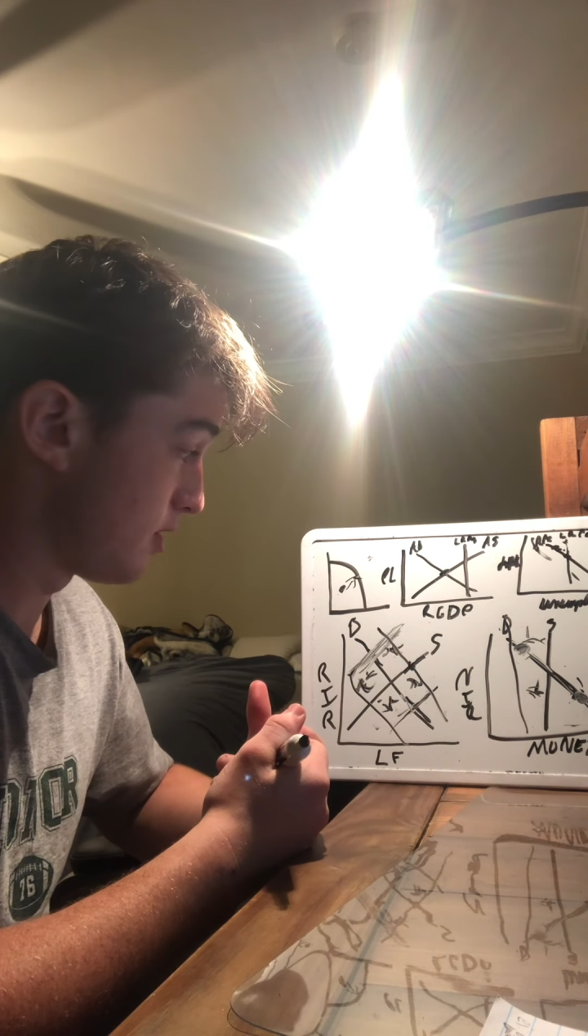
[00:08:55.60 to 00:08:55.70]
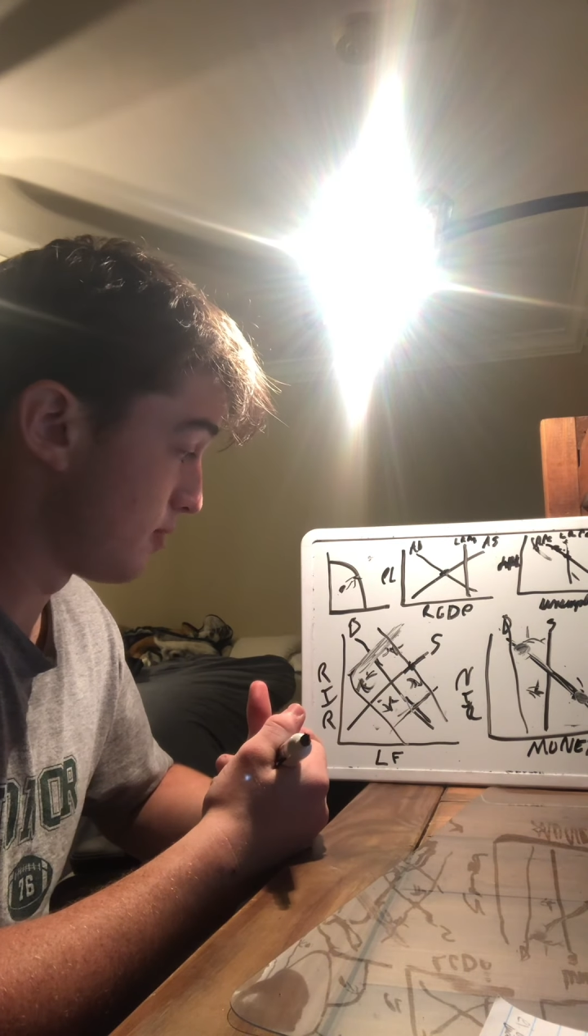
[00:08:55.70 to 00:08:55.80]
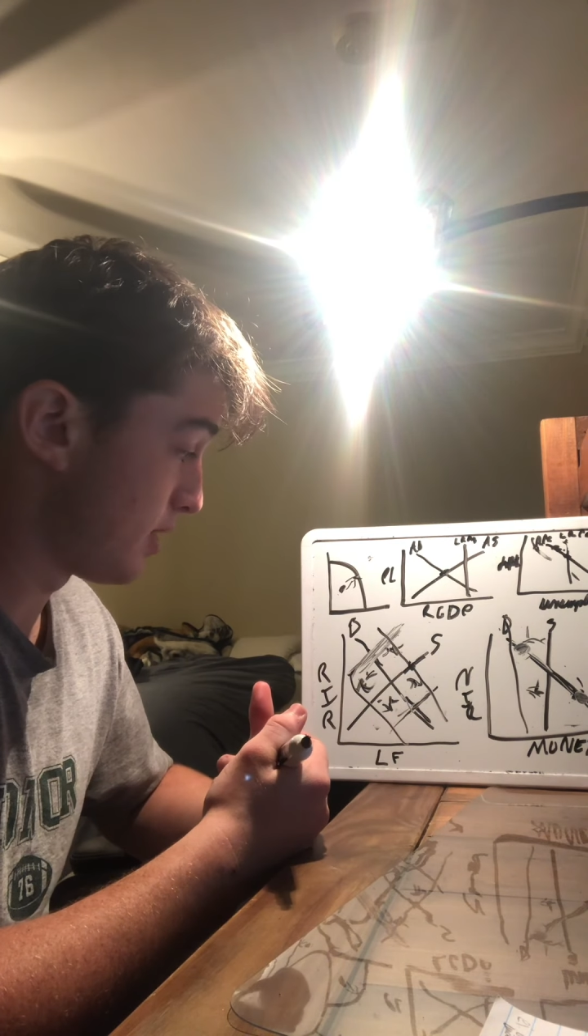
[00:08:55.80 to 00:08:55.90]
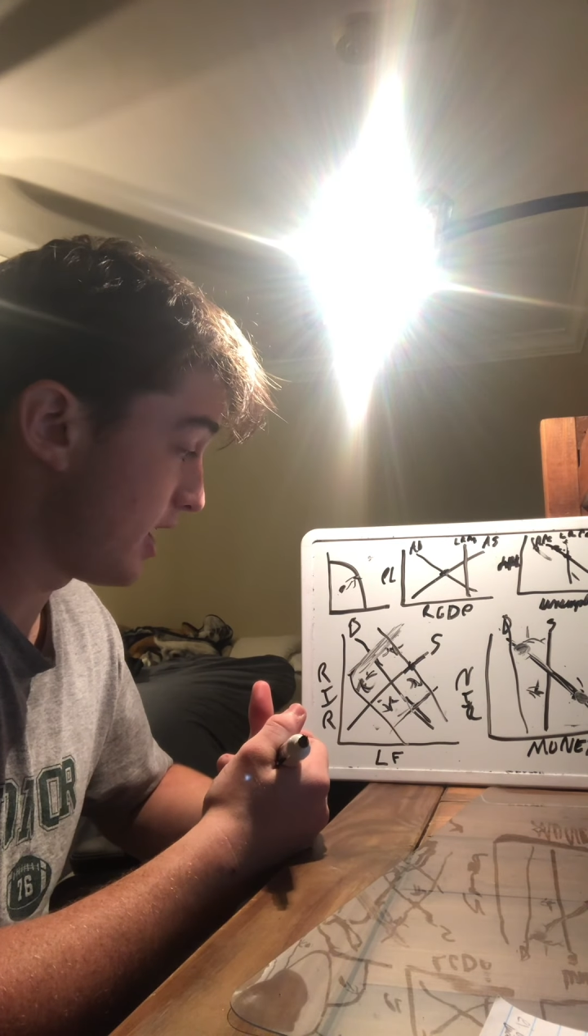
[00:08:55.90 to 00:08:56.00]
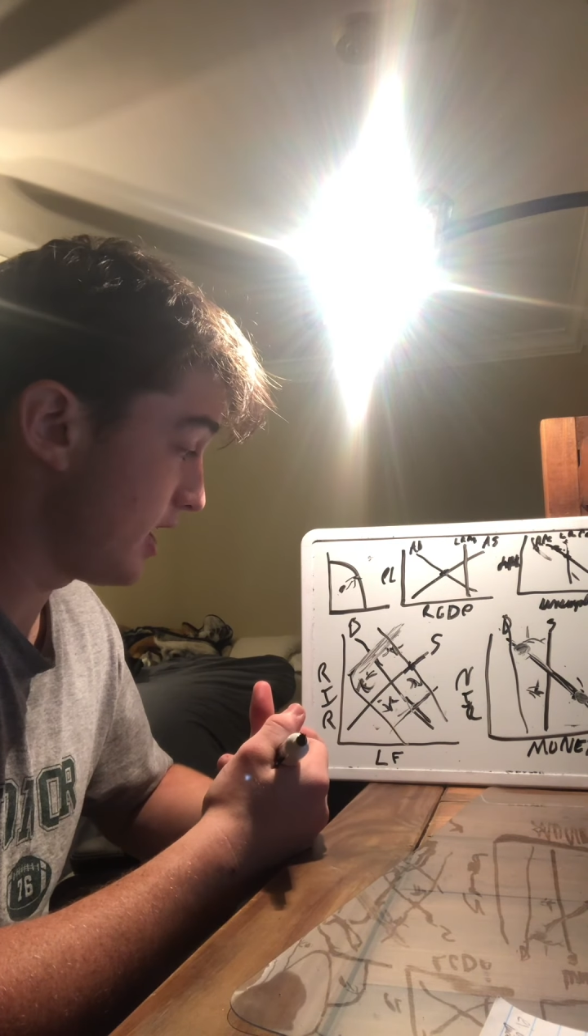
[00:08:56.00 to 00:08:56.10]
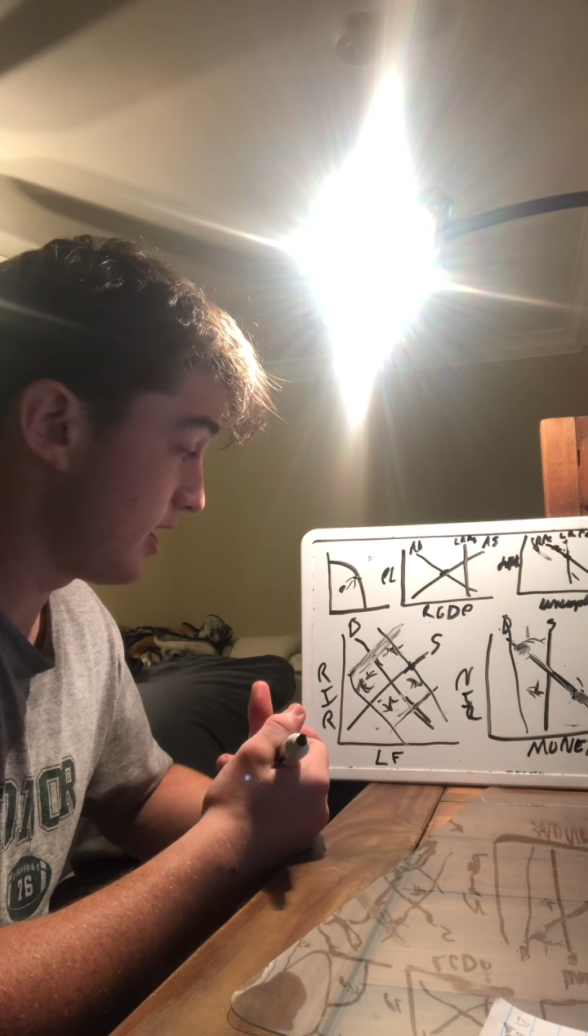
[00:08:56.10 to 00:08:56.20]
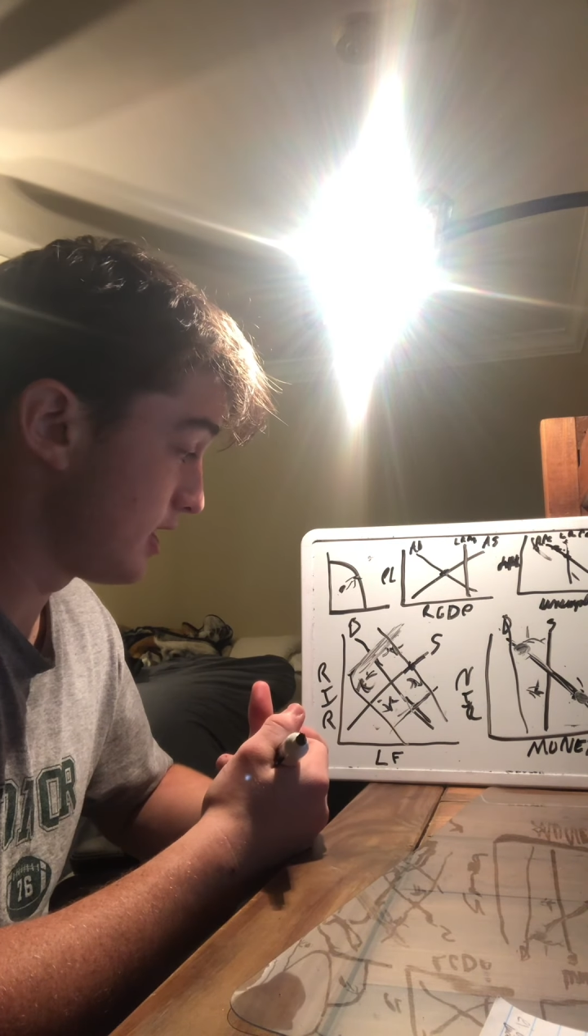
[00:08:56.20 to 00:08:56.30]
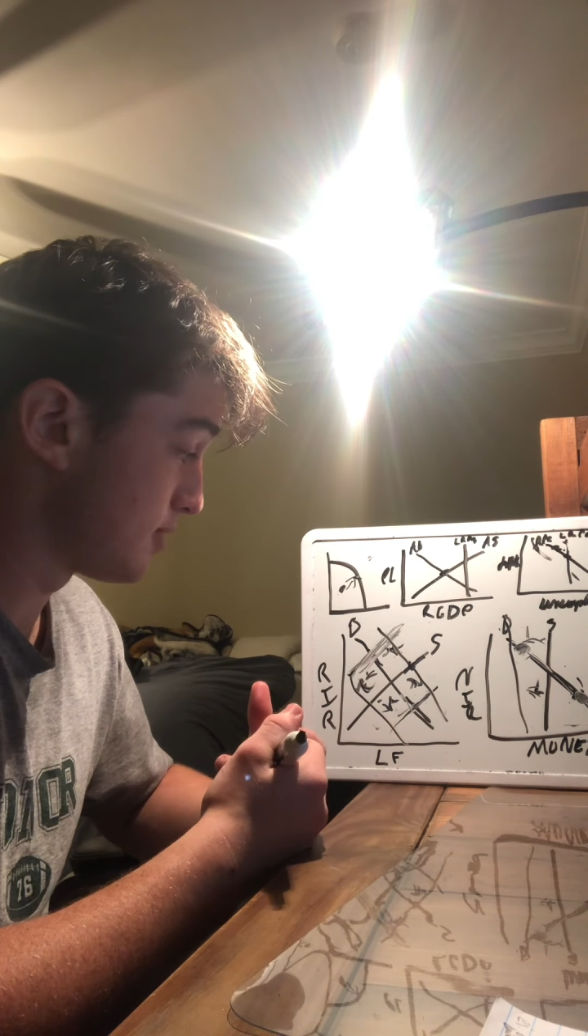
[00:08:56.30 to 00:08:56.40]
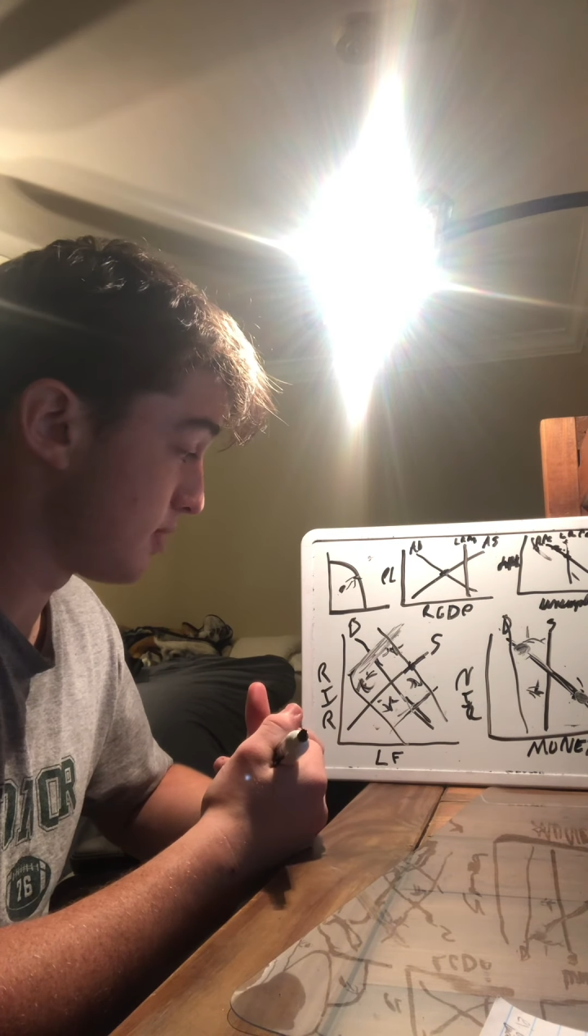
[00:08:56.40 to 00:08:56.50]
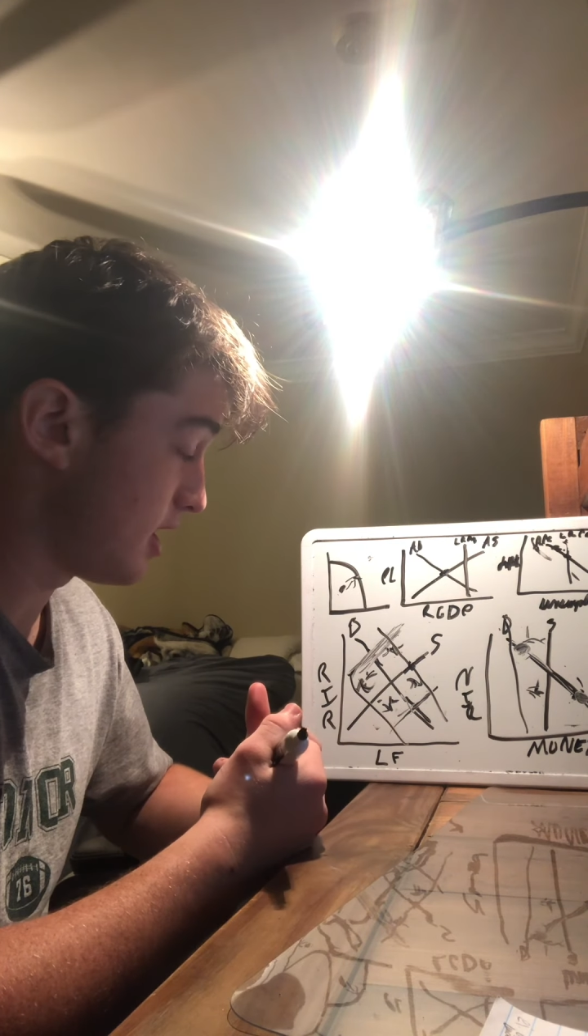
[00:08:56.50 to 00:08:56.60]
they're buying
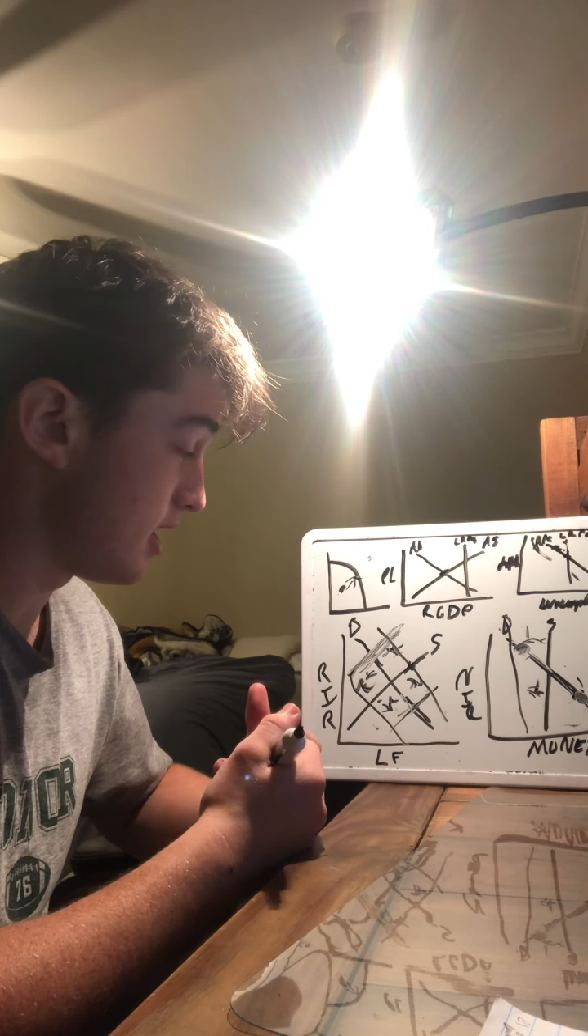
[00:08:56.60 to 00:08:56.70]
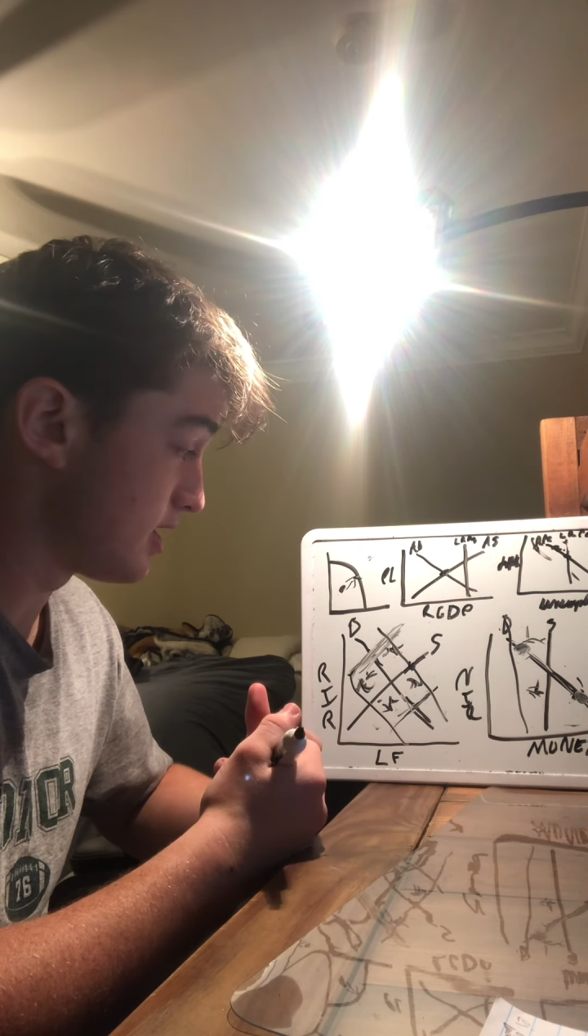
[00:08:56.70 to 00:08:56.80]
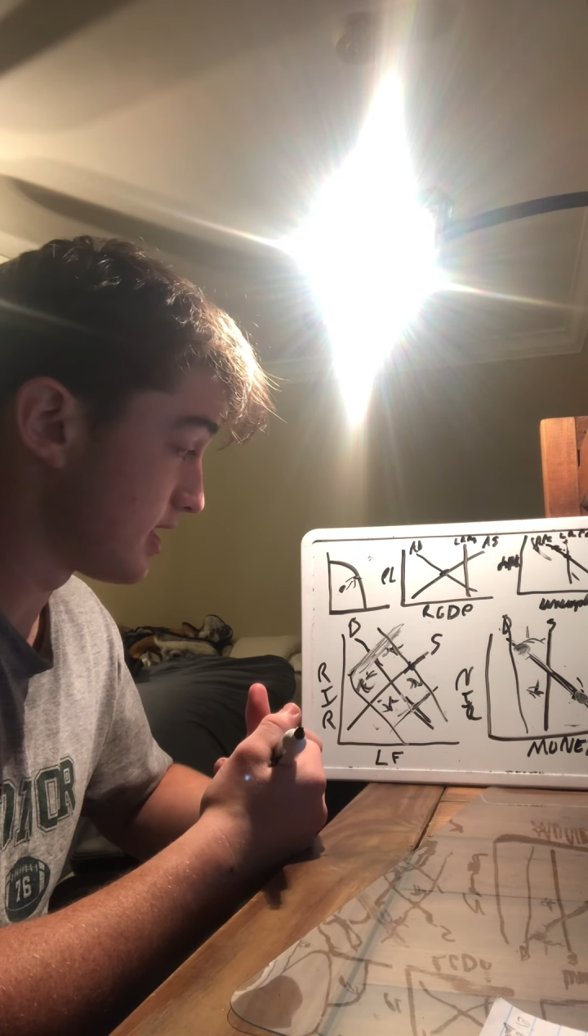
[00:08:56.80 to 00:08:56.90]
these bonds,